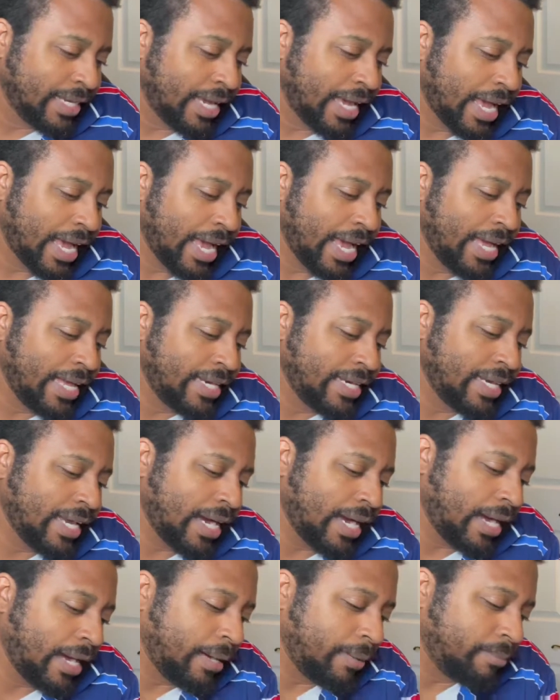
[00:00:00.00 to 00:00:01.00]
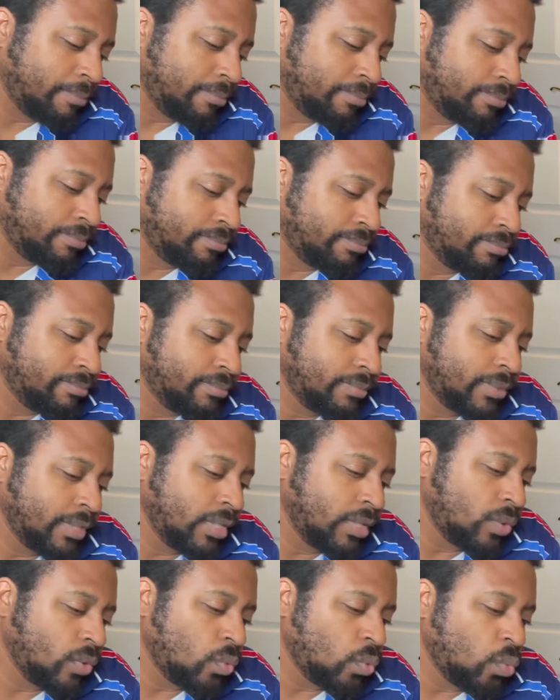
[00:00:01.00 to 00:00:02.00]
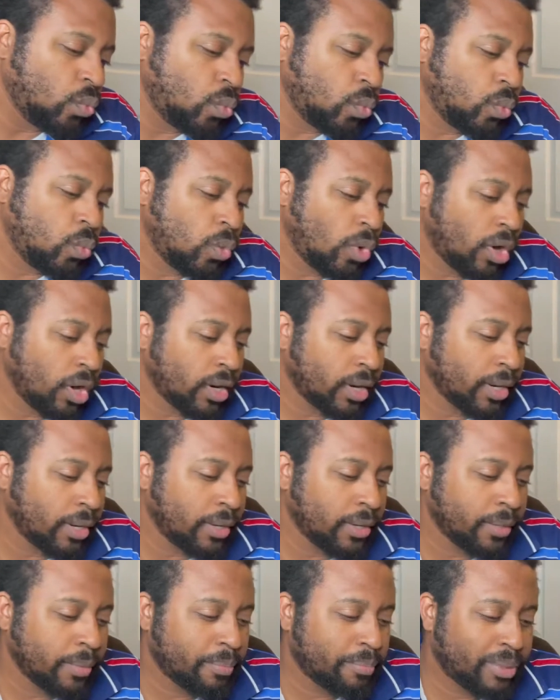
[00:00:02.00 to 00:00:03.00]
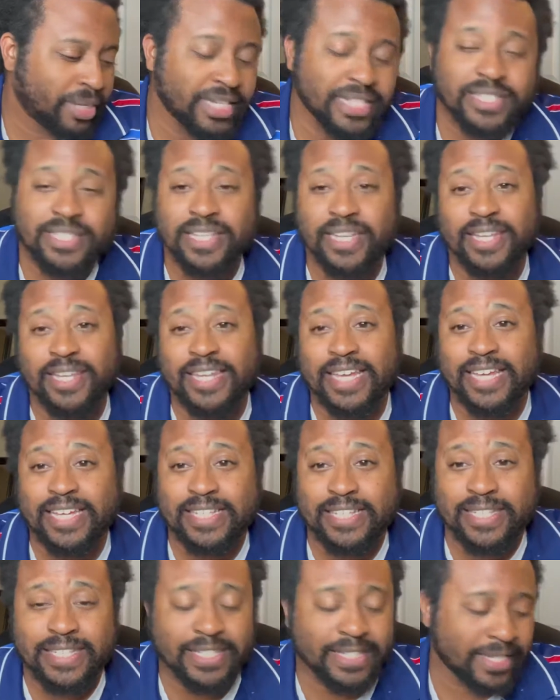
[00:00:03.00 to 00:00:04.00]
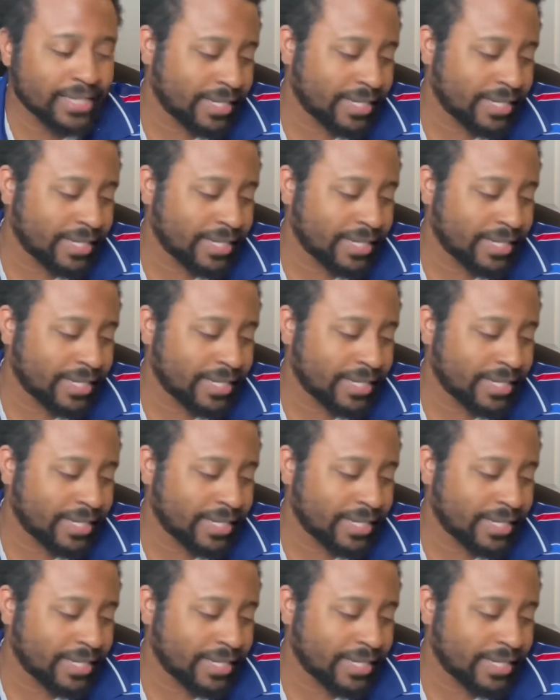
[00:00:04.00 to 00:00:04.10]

and um, Wanna Pizza This.